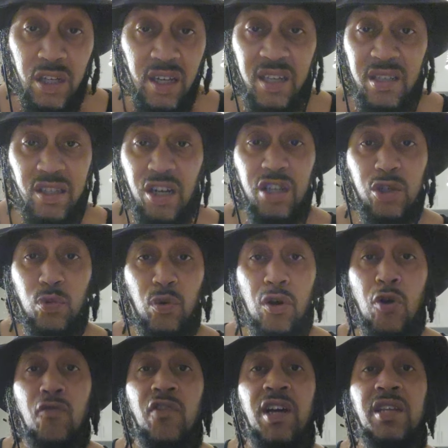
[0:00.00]
Look at the
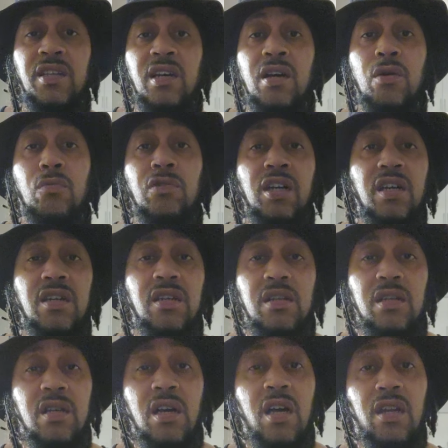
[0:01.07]
world right now. Look at
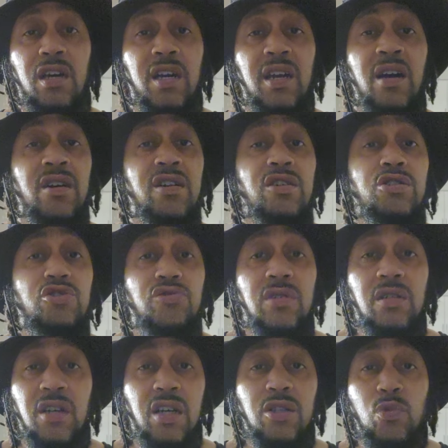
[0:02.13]
our
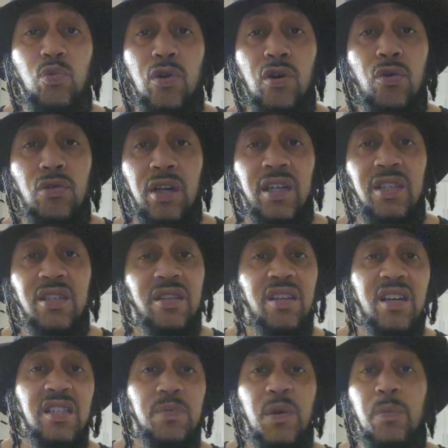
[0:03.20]
country. Look at the world. Look at the
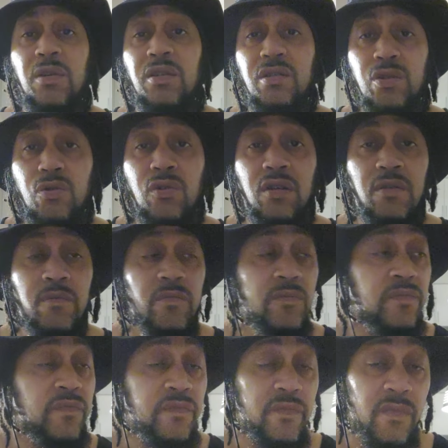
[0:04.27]
things people are doing.
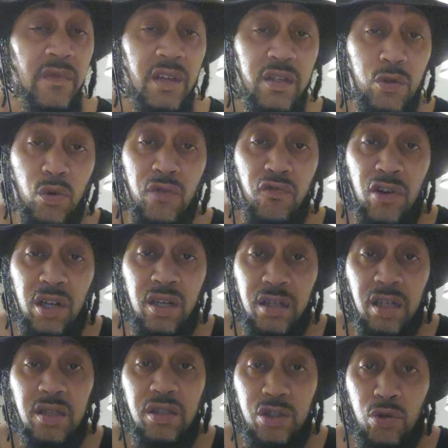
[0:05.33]
Do it really
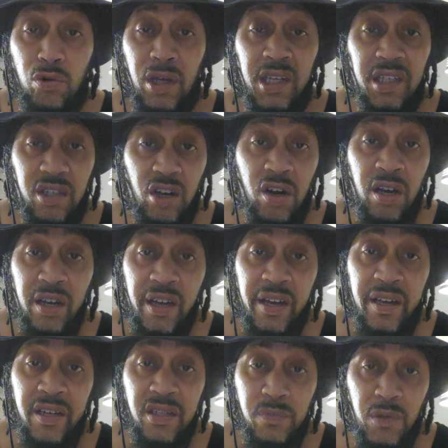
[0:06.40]
look to you like God
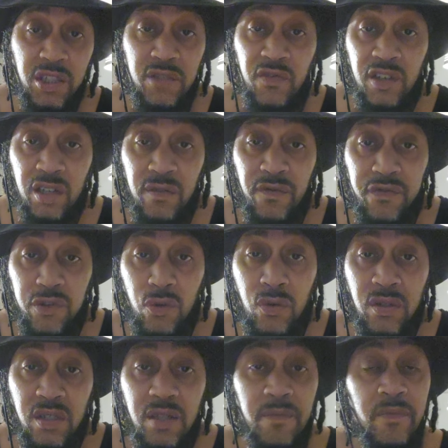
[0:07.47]
has much of an
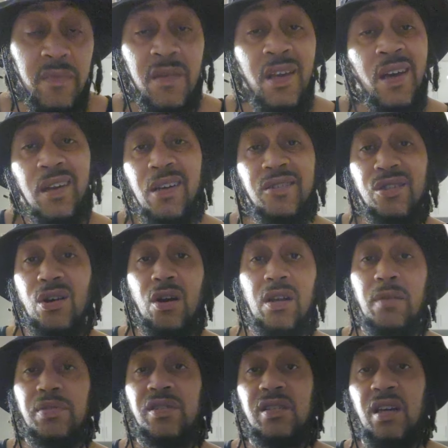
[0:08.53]
influence? That's
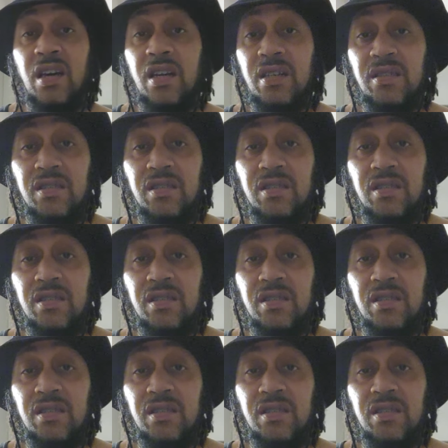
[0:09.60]
all I'm saying.